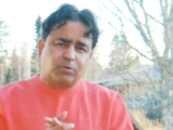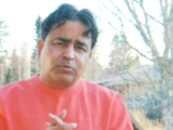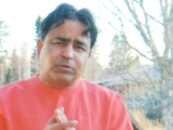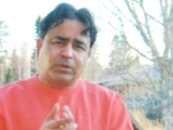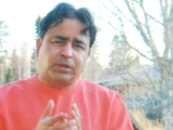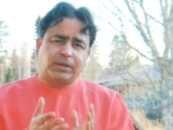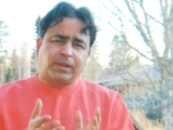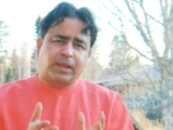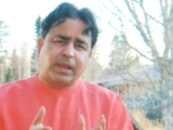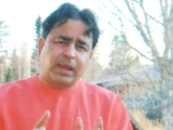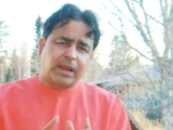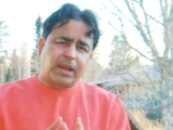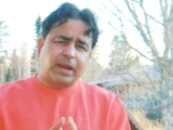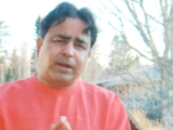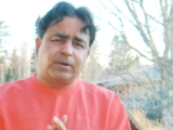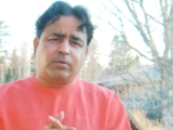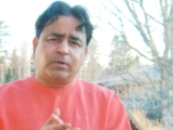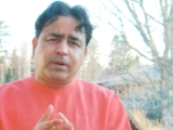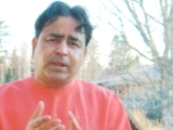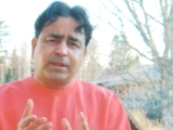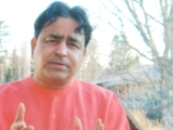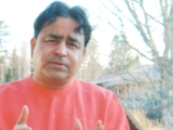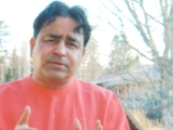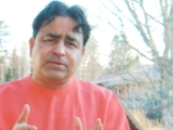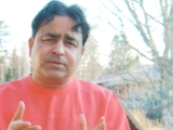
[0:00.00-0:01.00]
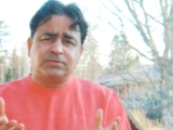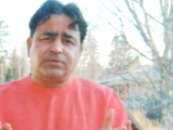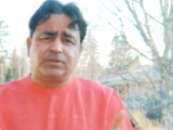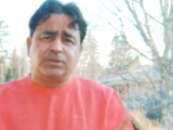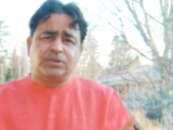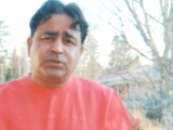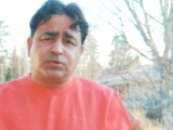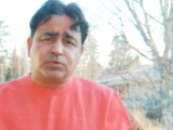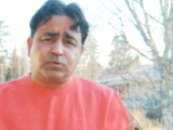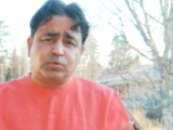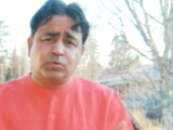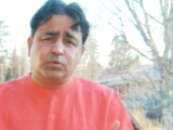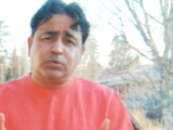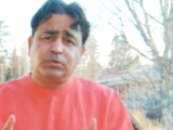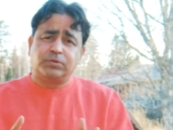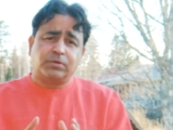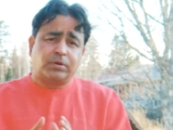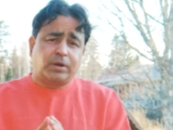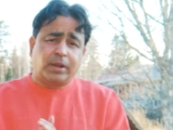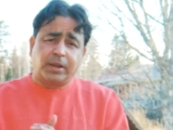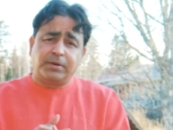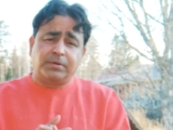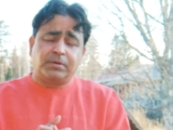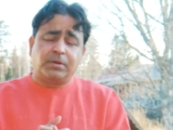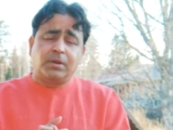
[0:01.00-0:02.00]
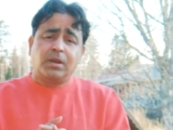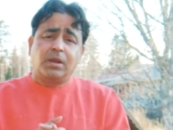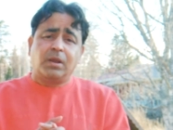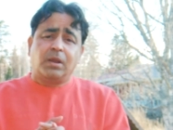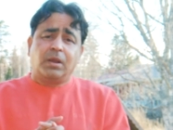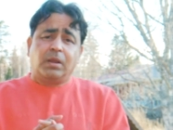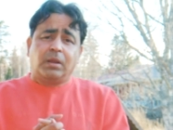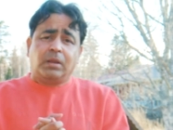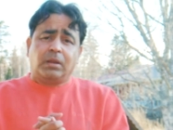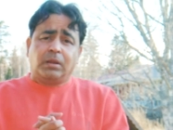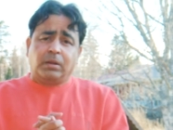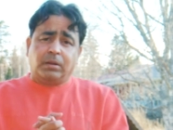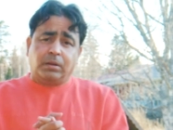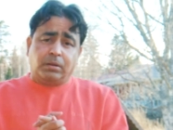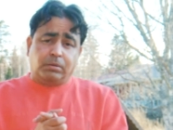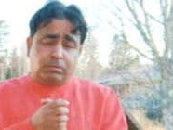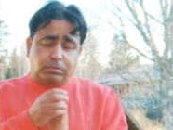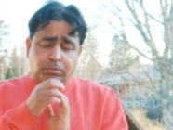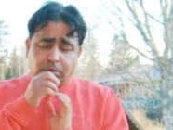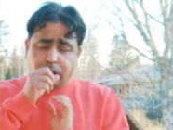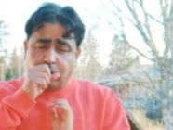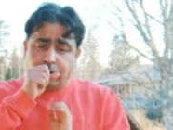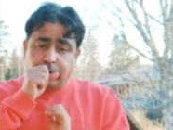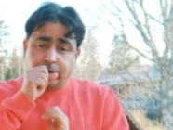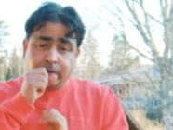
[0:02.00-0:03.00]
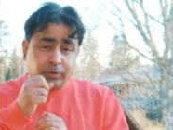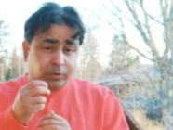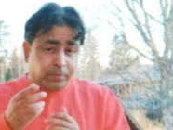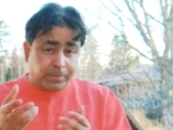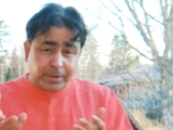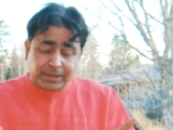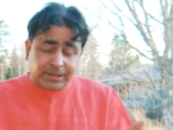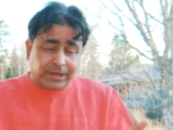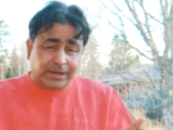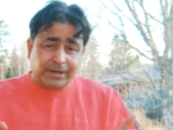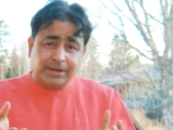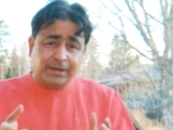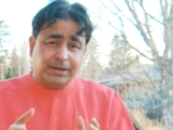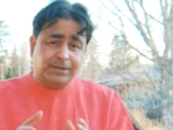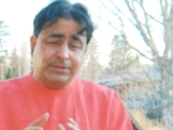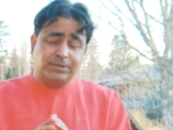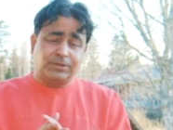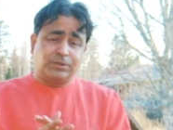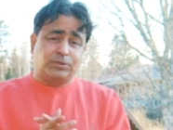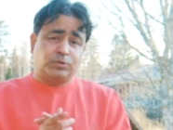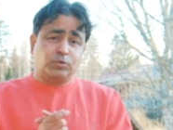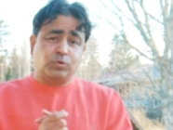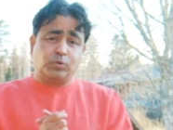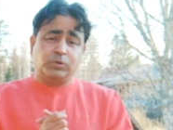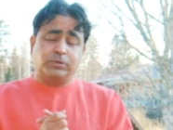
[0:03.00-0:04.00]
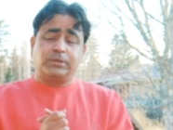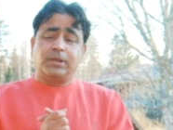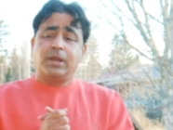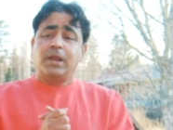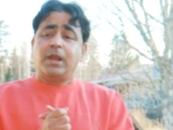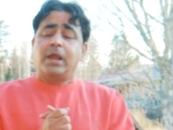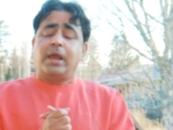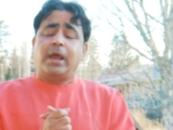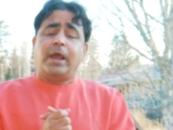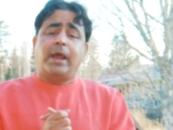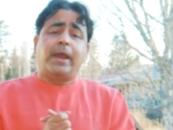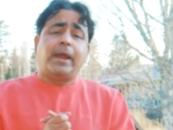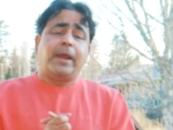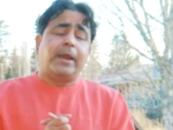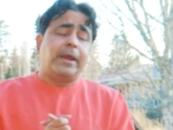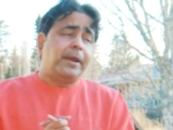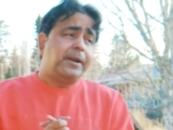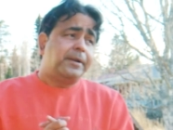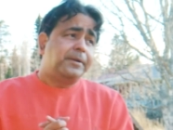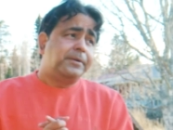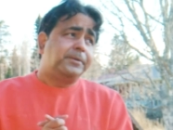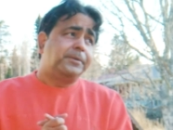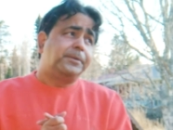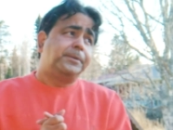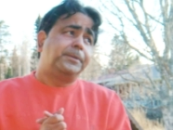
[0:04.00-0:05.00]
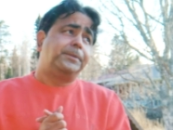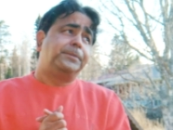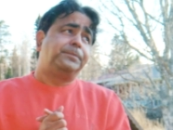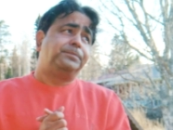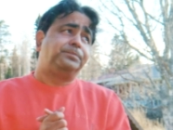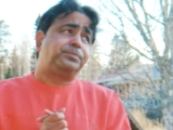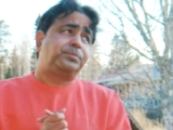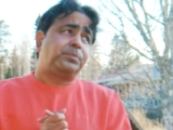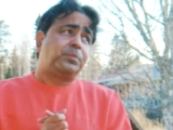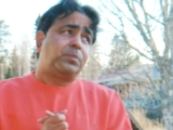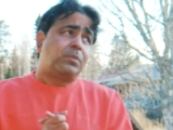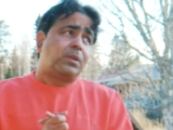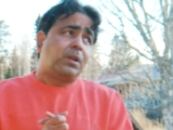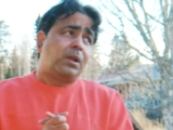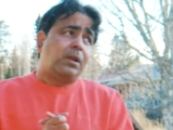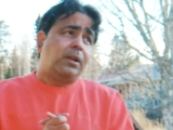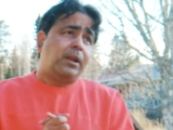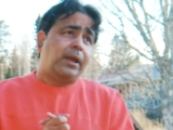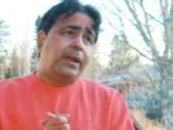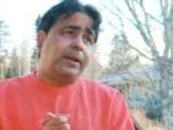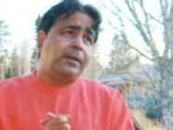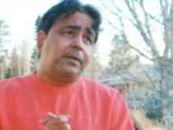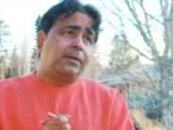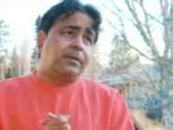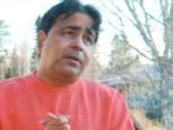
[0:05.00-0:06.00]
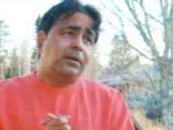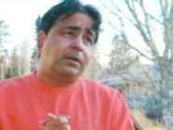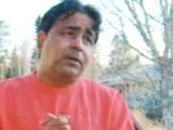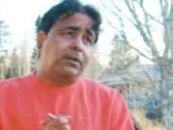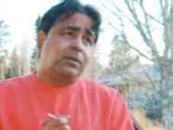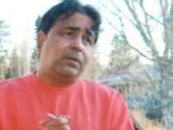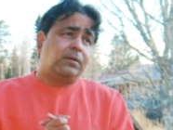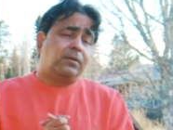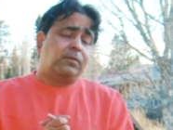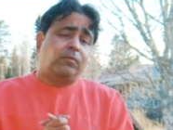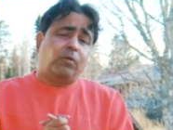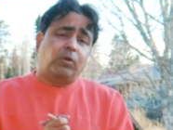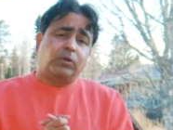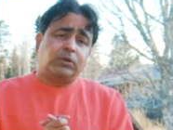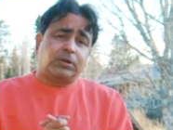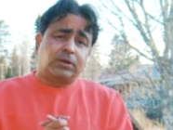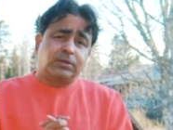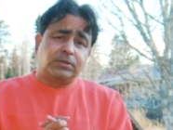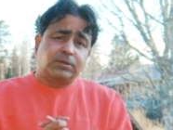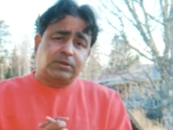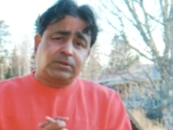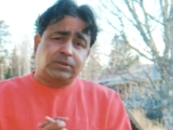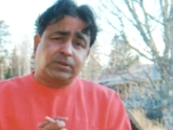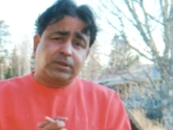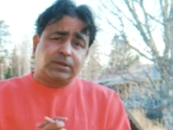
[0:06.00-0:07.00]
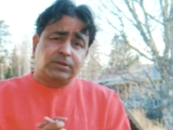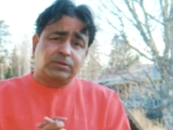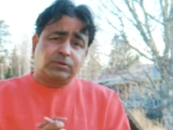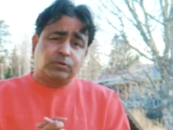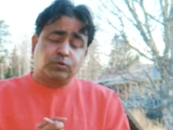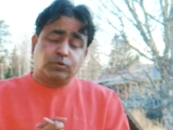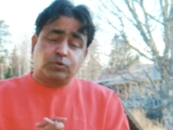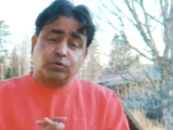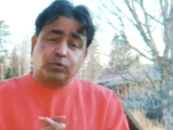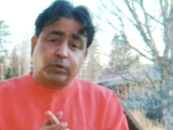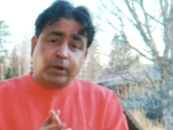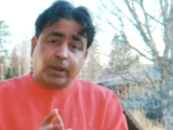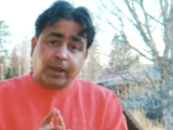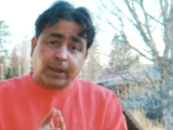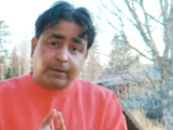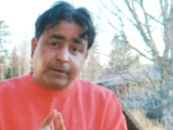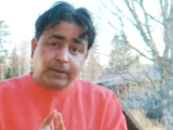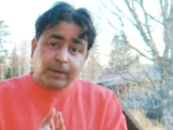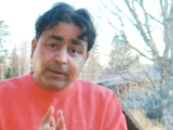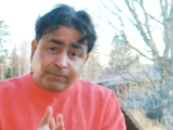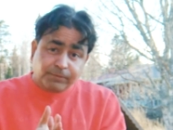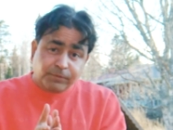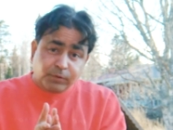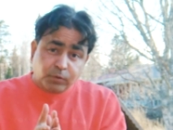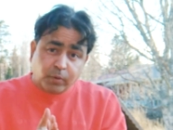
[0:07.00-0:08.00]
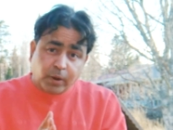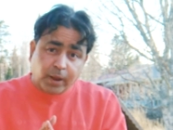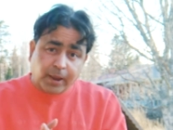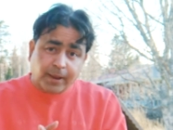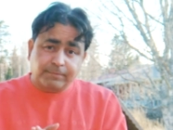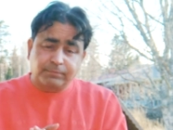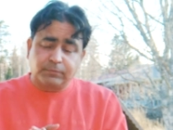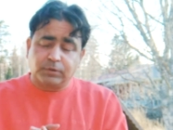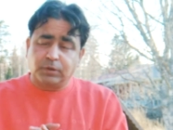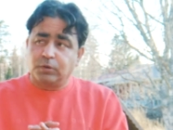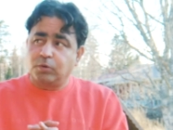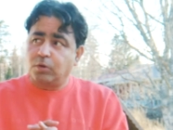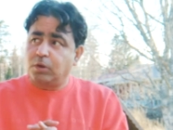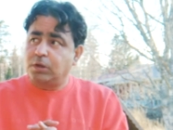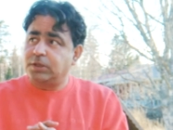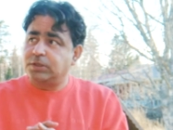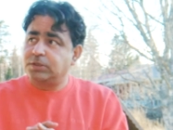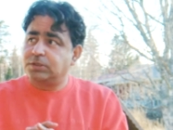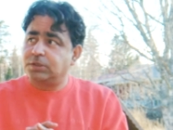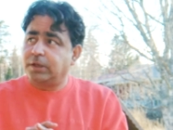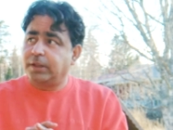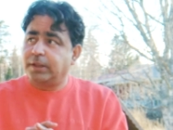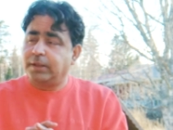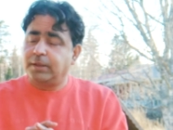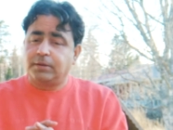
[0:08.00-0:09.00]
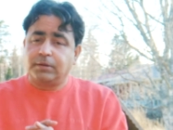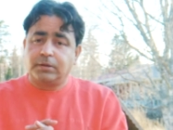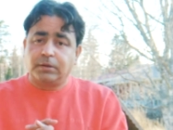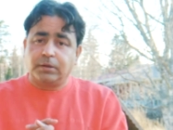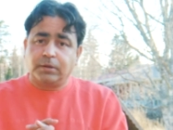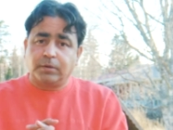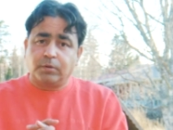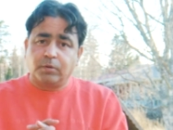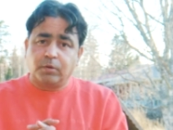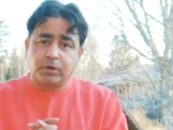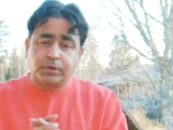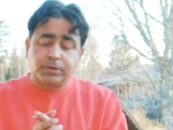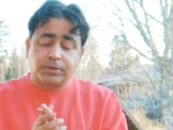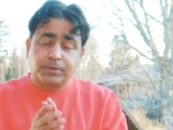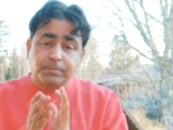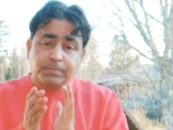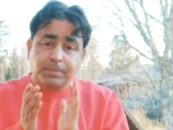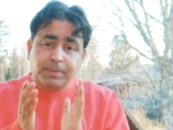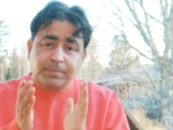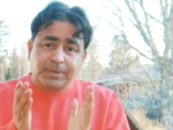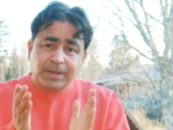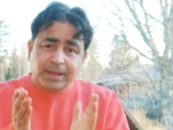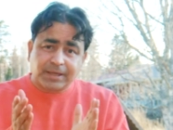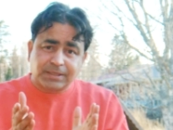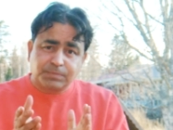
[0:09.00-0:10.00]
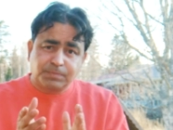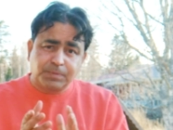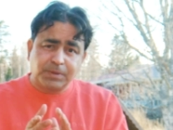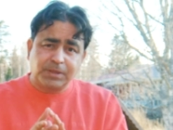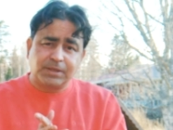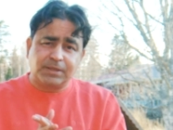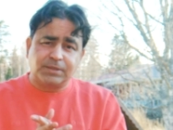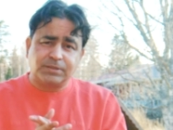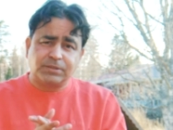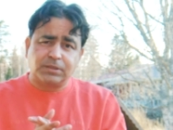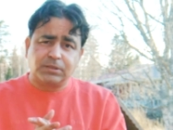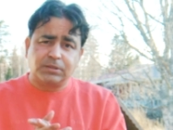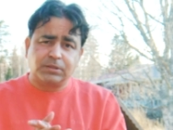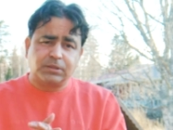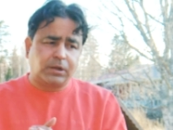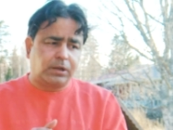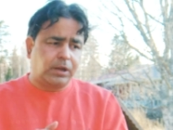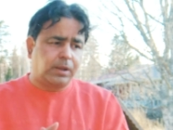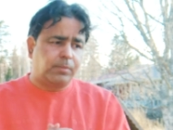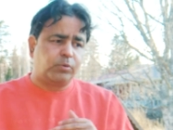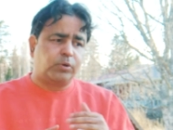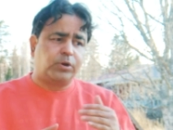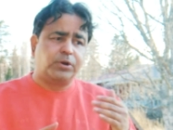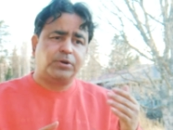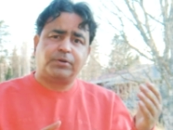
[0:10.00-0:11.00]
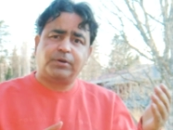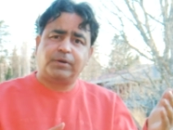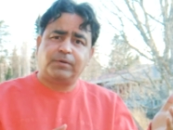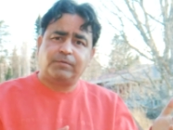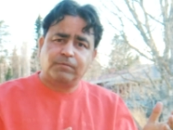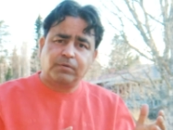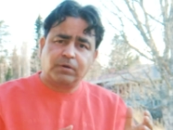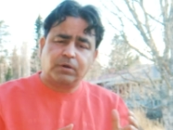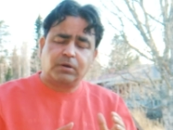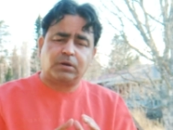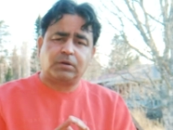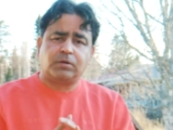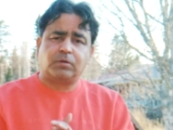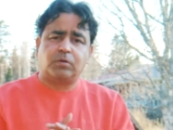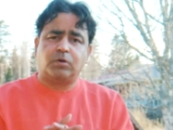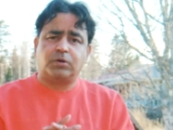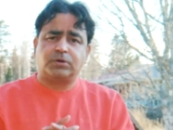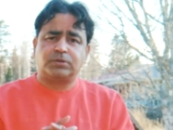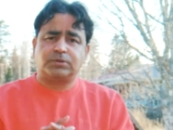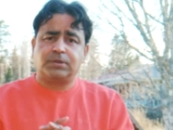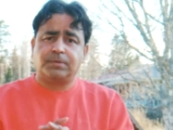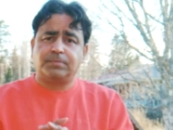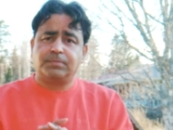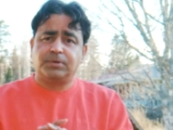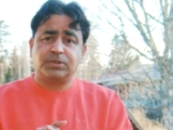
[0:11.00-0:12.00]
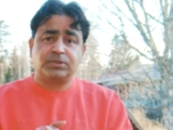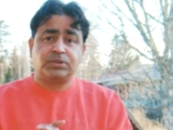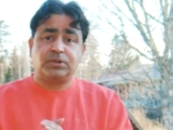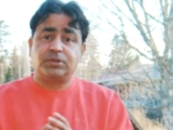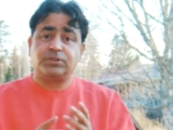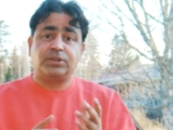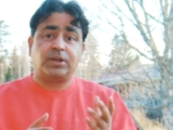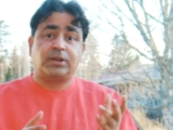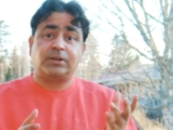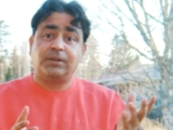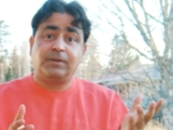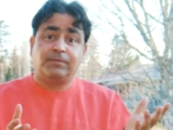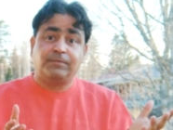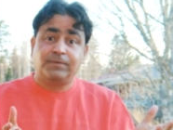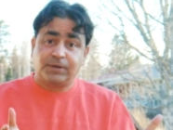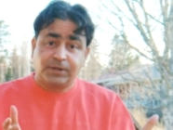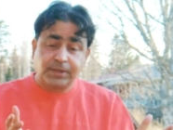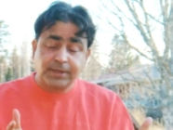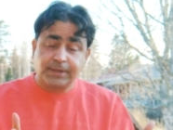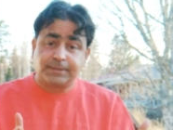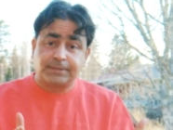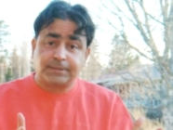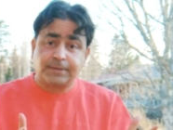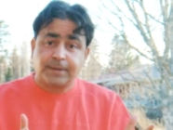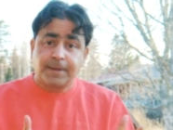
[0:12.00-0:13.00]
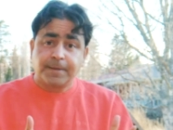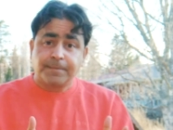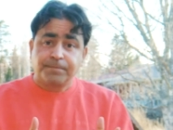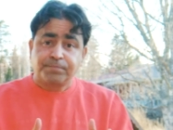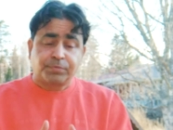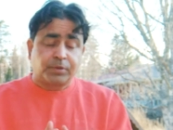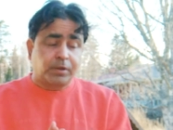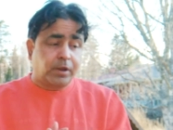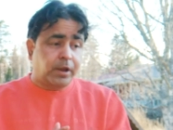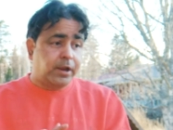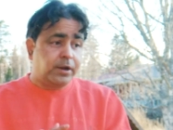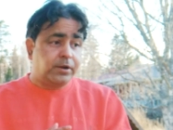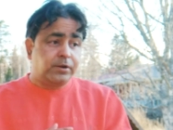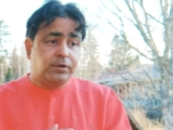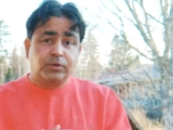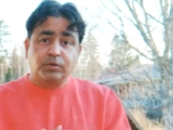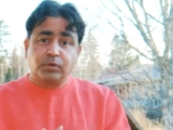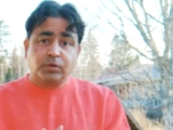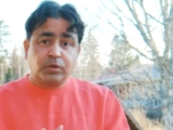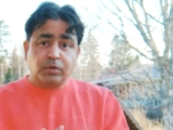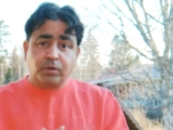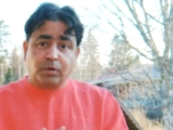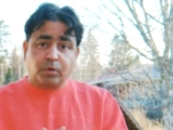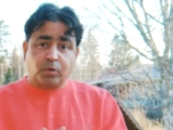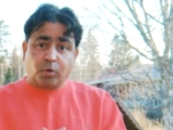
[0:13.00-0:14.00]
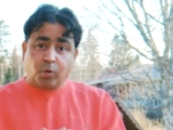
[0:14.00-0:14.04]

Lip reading: about the CAD or ANSYS, these tools, right? Mechanical analysis tools. And like what other things you should have if you have the knowledge, like or maybe experience in the laboratory work or some research activities, and